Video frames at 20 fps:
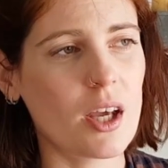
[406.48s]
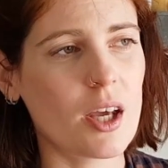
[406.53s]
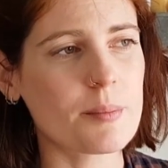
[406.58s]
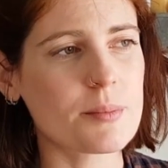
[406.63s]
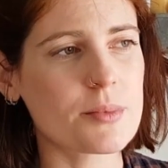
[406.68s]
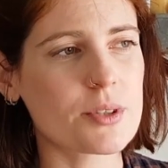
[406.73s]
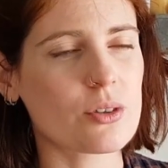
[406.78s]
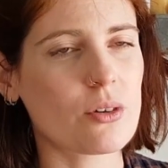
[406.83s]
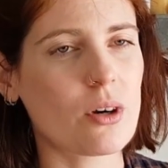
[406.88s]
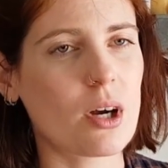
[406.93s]

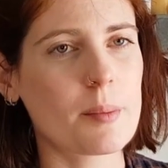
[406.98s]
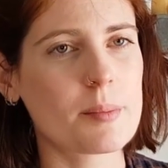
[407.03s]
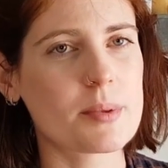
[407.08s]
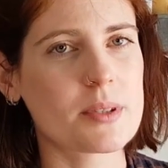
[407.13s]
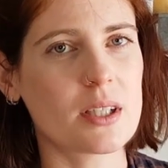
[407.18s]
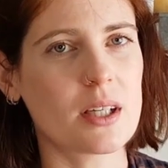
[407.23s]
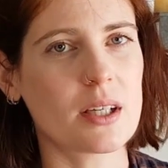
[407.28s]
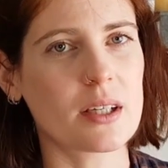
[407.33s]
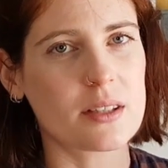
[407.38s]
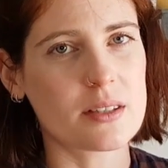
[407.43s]
scraps
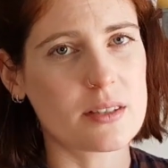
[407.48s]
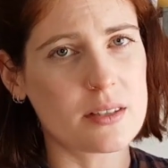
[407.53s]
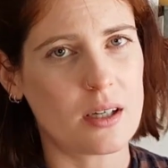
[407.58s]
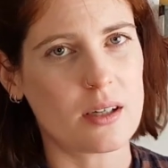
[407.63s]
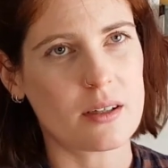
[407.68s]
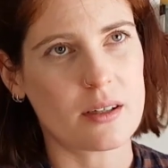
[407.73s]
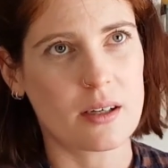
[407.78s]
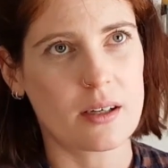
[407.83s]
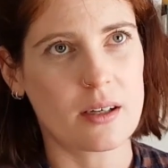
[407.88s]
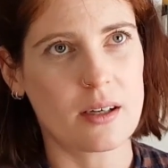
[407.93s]
in like a
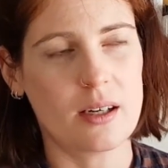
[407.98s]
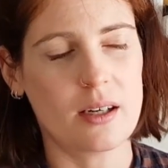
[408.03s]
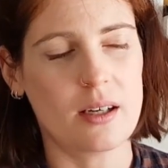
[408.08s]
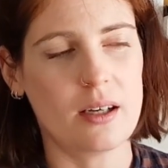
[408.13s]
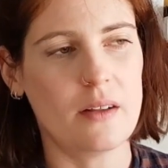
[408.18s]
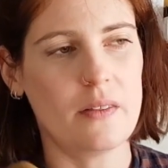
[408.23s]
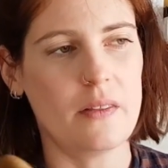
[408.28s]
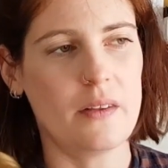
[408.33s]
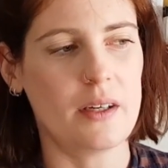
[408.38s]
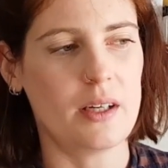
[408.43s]
darker colour
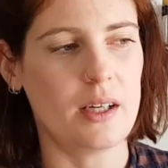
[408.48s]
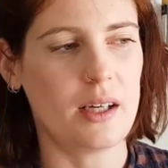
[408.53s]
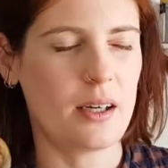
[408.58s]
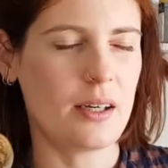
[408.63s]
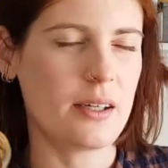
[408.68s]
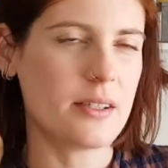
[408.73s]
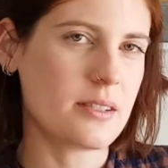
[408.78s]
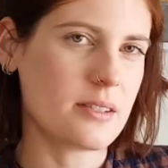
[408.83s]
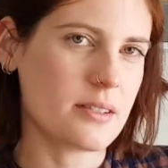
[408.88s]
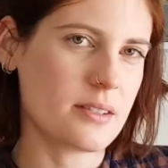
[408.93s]
and then a
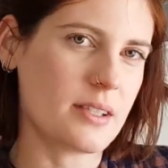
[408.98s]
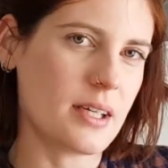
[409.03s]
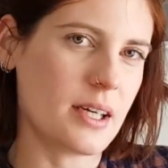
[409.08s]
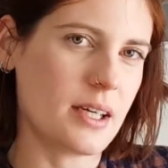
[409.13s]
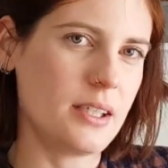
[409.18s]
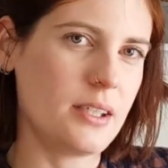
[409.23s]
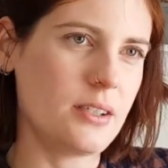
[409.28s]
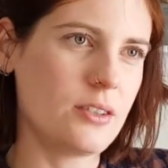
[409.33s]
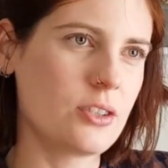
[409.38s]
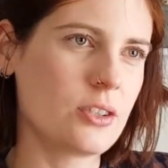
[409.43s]
lighter
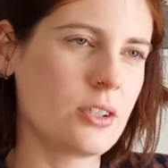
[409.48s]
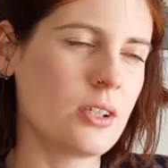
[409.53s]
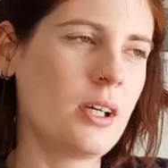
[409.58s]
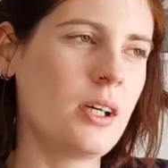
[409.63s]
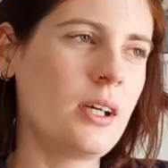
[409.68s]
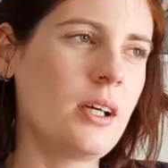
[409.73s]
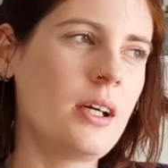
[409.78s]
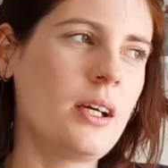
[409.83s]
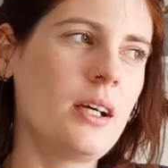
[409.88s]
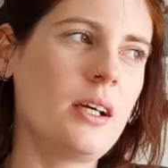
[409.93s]
sage.
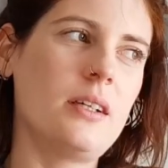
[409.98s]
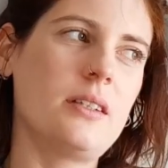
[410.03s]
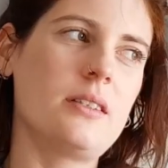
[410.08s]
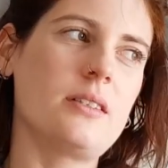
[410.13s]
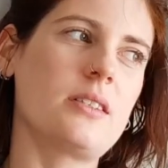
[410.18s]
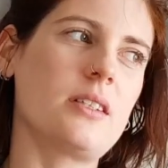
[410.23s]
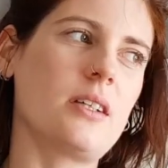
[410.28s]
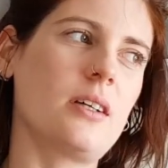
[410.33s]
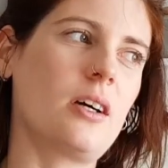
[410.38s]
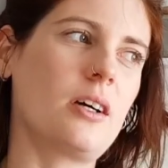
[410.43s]
And
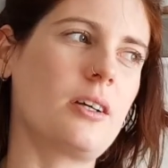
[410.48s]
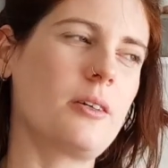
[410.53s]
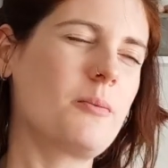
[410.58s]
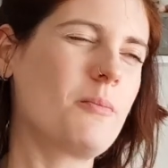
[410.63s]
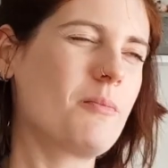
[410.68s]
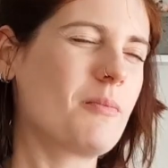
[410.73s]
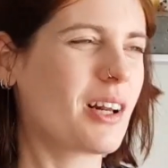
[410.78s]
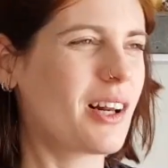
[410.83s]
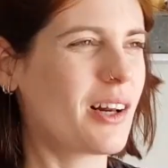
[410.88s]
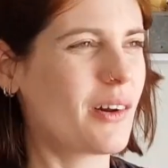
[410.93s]
so I'd
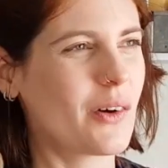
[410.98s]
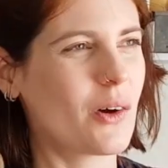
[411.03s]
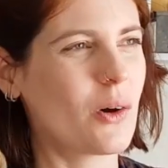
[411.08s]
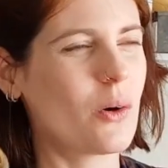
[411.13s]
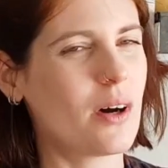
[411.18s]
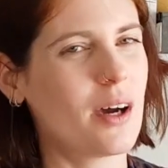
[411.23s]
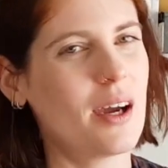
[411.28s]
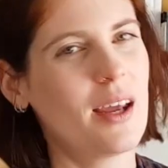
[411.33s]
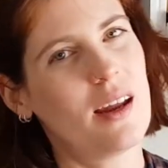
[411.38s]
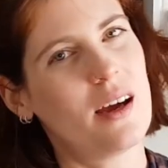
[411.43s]

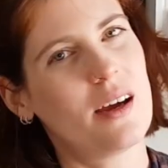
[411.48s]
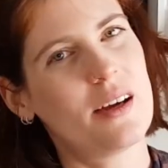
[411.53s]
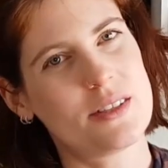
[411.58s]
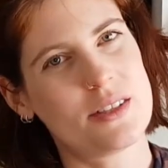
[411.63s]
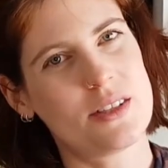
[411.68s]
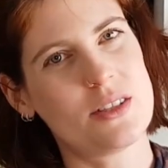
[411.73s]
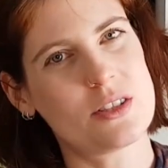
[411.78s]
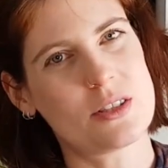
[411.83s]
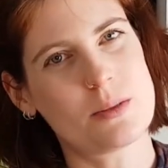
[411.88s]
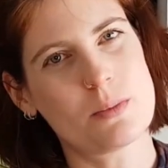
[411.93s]
quite like
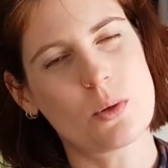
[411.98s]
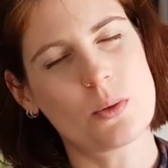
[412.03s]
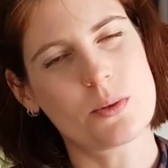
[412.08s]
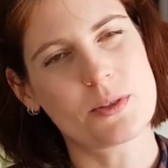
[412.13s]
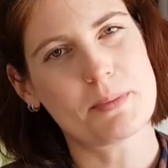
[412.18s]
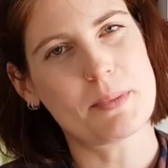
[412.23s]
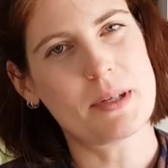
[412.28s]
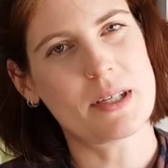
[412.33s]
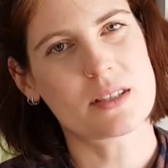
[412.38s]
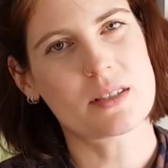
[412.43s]
to use them all
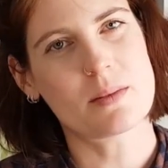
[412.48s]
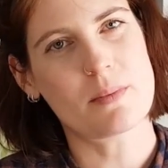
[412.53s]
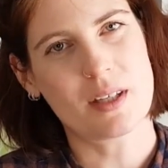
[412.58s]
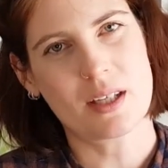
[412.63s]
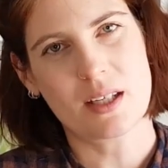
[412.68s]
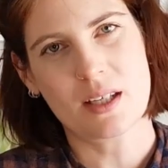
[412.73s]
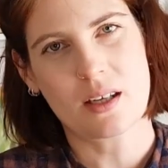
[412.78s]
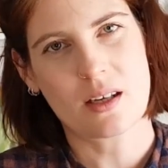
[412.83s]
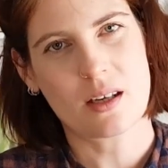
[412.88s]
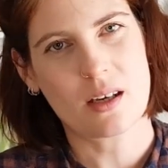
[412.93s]
to make something
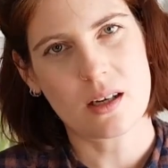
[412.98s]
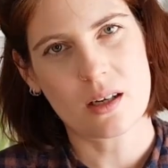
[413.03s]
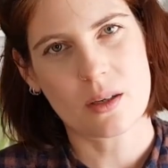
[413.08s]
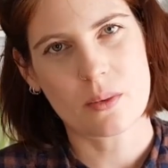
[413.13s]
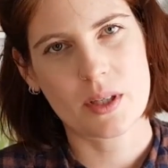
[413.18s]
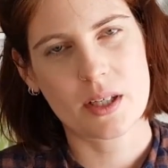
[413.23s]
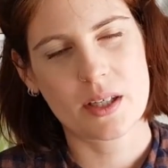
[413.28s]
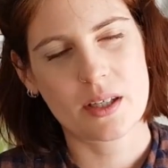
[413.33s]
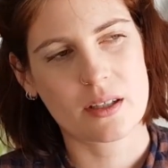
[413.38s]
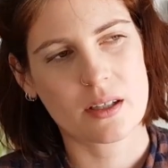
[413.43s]
in colour
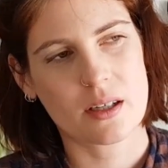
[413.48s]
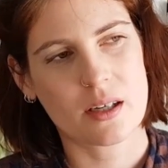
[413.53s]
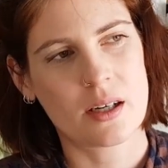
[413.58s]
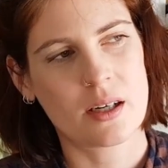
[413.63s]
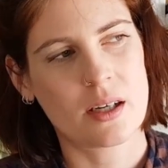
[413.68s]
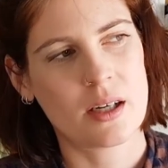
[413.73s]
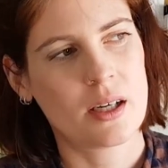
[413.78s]
work.